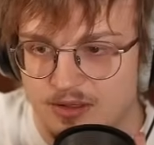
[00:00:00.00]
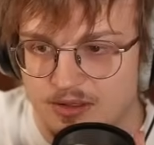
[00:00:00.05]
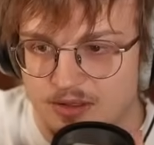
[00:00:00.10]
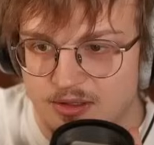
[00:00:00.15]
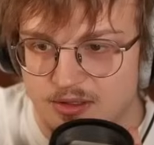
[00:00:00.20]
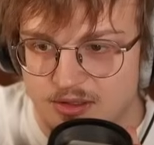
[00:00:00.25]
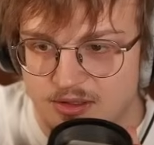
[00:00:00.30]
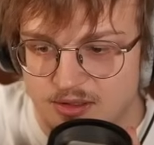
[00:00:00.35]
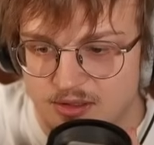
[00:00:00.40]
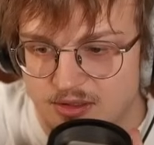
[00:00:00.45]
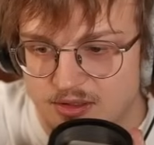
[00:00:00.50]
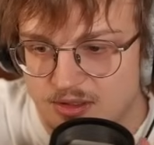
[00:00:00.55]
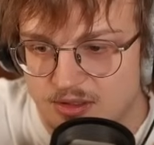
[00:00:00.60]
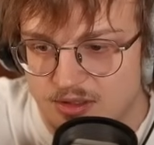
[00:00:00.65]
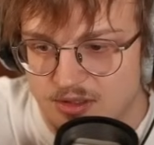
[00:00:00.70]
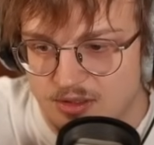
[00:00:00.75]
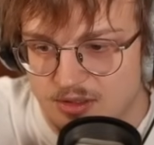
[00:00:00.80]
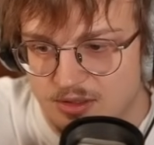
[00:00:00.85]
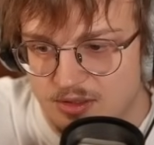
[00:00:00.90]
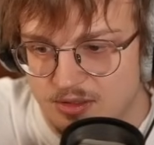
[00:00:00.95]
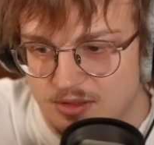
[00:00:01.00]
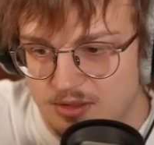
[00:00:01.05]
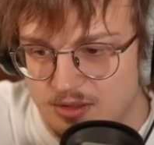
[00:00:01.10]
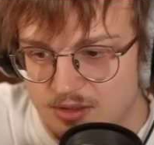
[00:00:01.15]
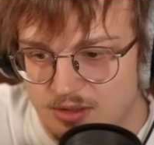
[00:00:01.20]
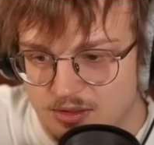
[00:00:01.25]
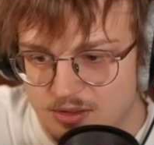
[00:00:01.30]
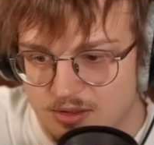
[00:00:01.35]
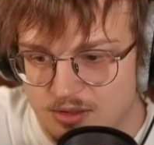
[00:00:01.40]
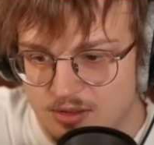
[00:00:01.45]

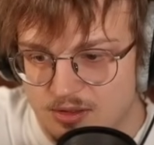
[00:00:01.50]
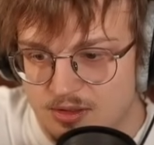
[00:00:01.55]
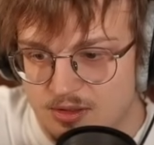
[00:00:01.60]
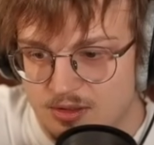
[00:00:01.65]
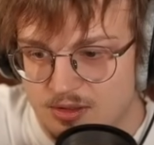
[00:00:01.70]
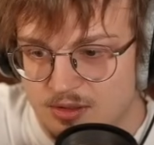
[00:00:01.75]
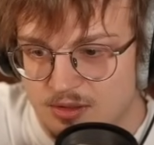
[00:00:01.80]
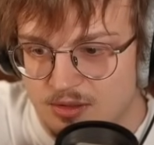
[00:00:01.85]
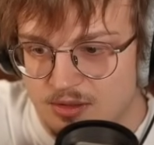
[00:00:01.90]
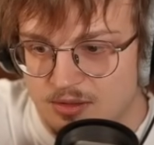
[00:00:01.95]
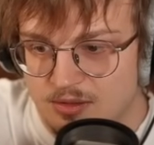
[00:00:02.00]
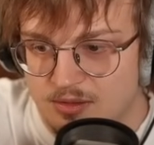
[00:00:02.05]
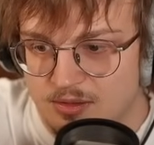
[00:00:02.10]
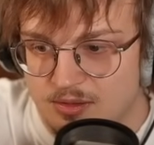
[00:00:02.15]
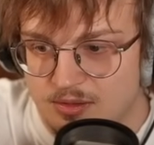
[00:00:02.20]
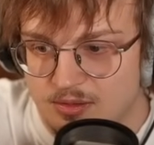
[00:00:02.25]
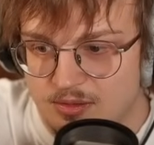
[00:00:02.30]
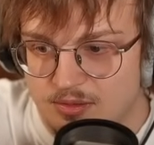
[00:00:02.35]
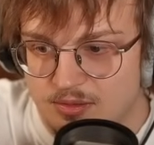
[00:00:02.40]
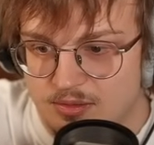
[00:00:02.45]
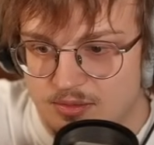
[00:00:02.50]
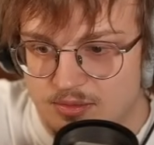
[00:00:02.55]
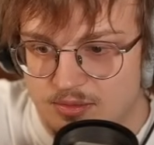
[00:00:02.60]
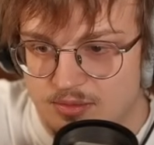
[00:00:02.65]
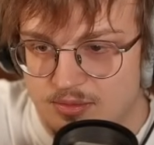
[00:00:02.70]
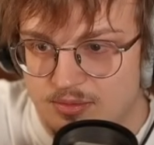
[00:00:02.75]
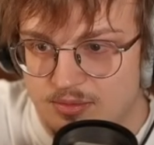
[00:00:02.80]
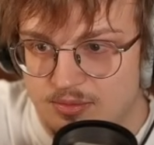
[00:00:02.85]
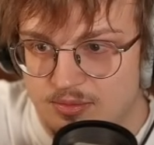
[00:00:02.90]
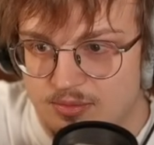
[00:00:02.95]

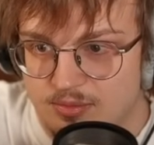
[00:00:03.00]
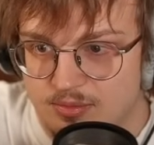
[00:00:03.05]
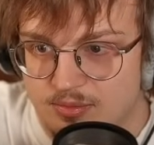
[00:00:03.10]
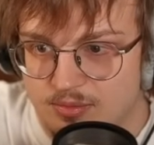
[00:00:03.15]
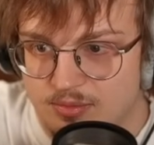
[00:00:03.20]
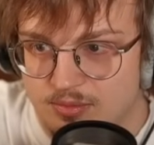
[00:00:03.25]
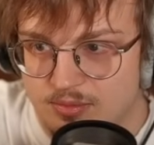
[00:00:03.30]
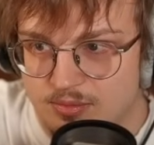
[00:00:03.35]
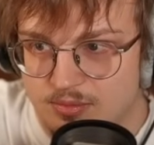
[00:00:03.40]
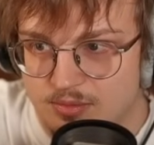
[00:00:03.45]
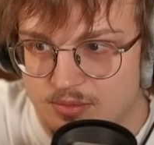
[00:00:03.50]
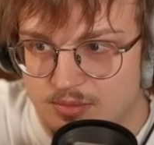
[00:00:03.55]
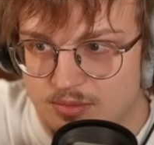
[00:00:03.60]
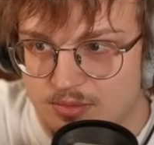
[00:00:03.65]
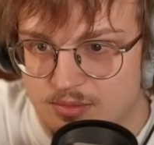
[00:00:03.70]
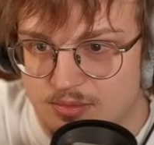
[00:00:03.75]
(silence)